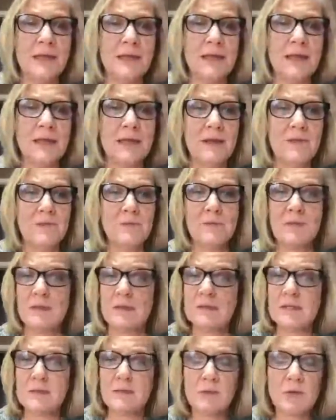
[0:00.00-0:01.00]
and
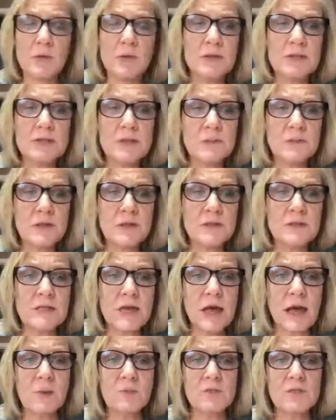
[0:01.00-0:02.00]
explore some of those
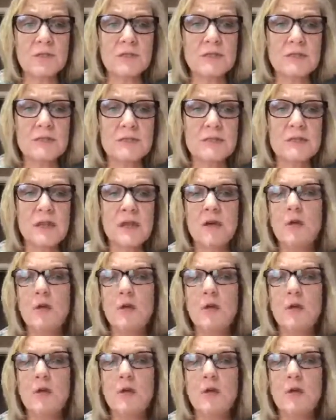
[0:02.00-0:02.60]
options.